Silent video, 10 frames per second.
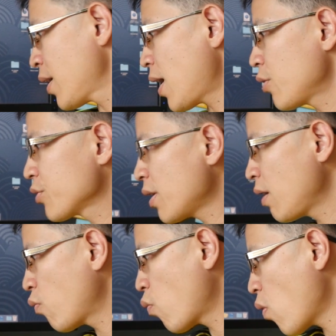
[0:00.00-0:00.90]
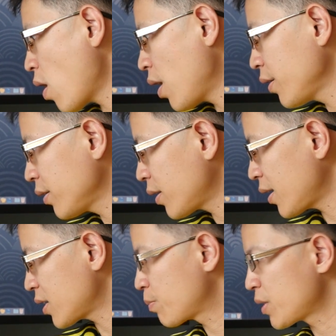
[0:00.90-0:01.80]
I also have one
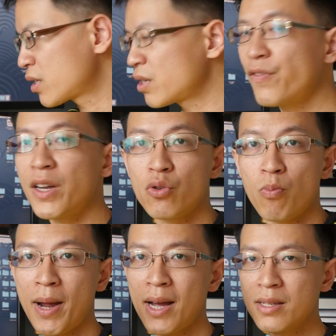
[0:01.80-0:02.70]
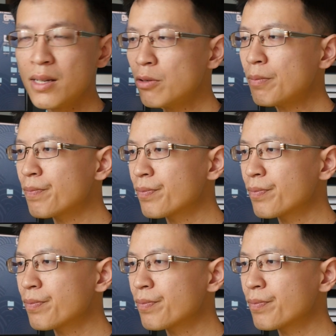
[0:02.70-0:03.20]
that is specific to pastel,